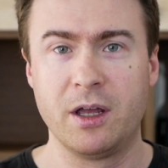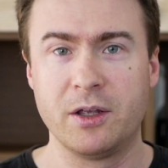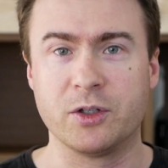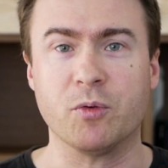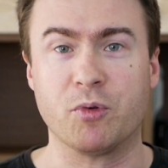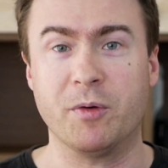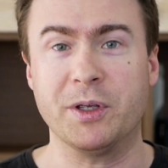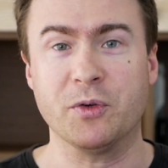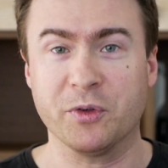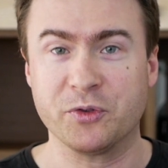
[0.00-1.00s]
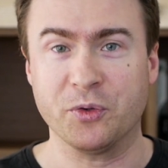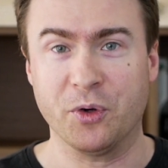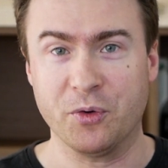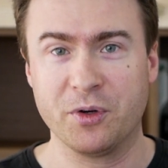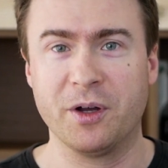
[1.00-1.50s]
So probably you want to
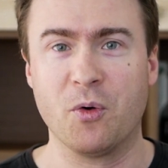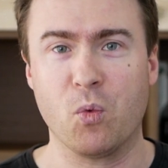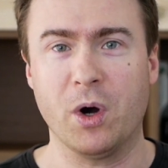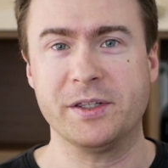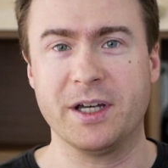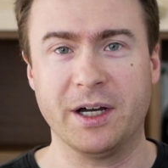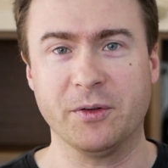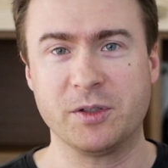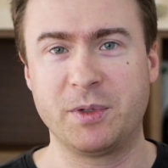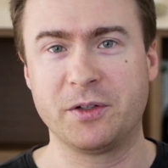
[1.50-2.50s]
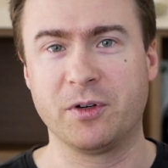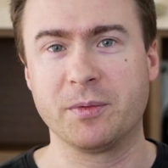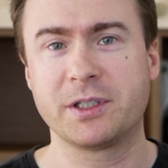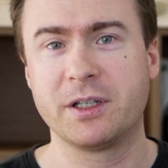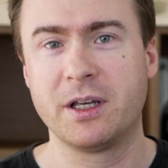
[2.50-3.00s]
know what are those
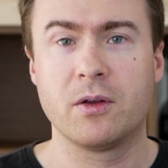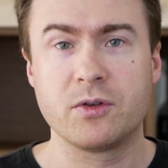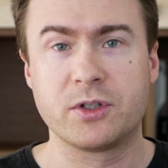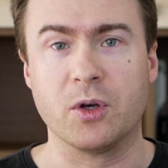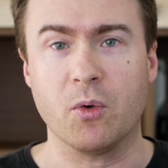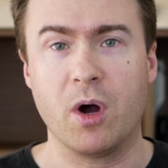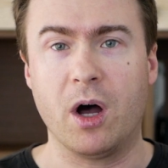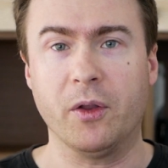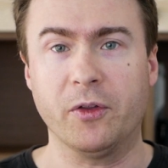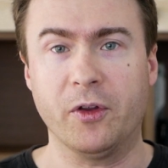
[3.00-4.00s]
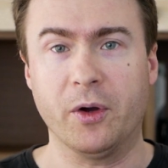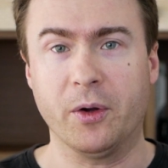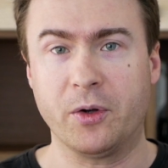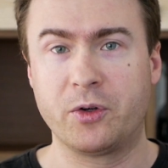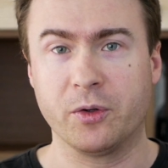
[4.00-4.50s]
platforms. So on
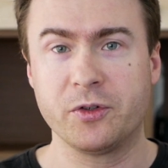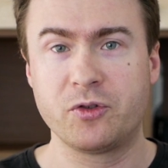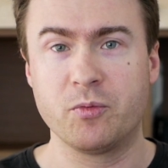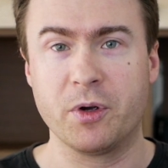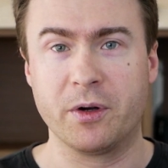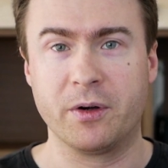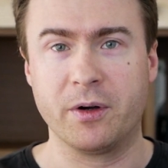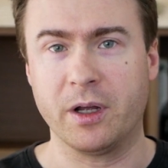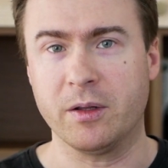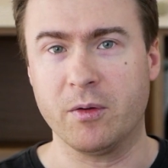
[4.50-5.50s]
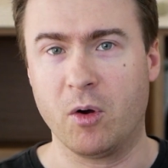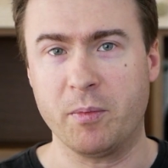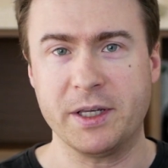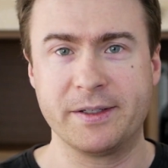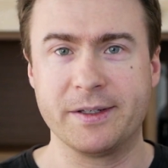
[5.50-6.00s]
the consumer and or
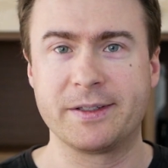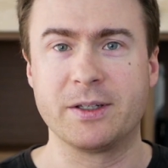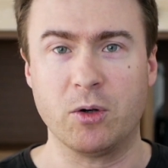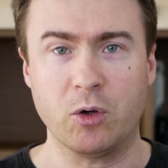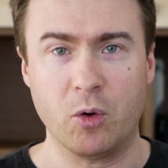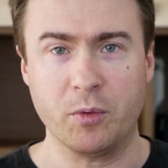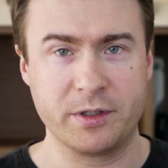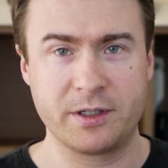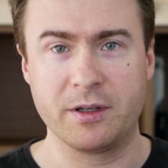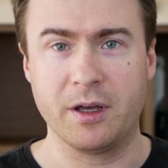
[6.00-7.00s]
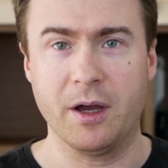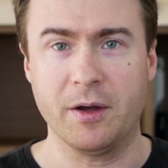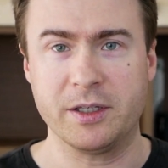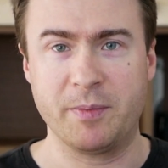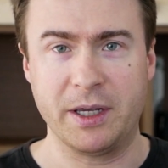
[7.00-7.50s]
business loans
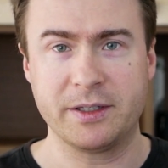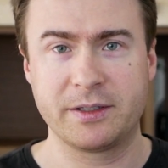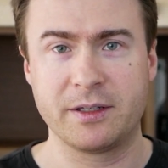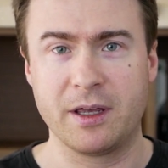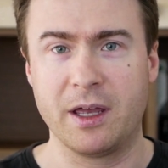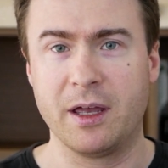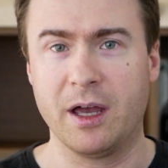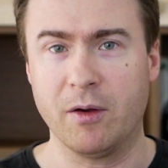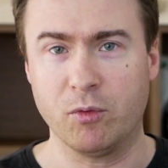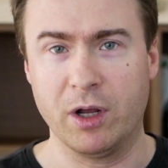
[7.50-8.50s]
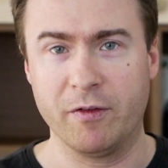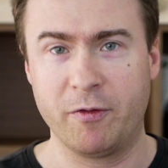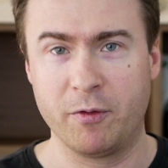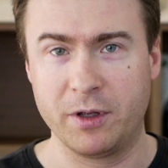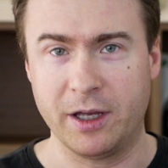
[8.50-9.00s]
space, I will
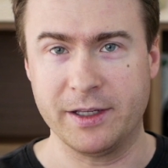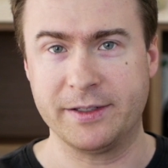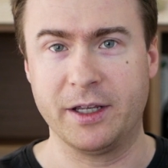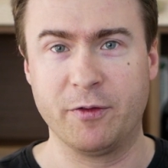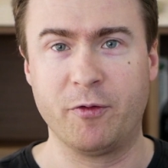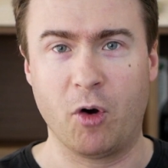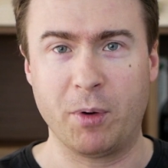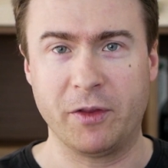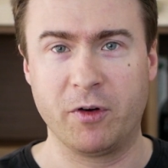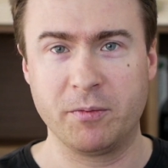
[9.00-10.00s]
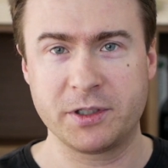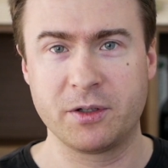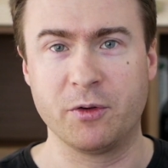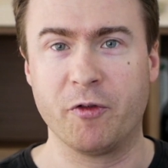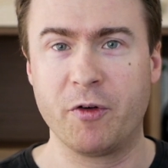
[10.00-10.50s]
have, as I said, 4
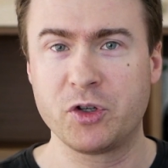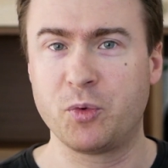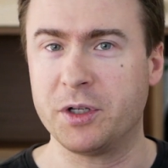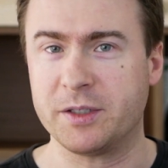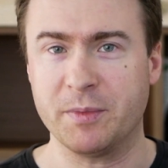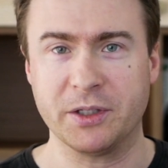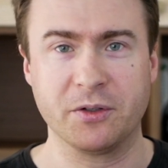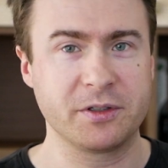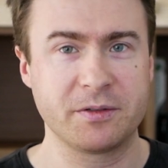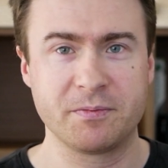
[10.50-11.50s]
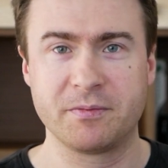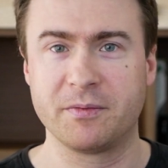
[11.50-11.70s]
platforms. The first one is Mintos,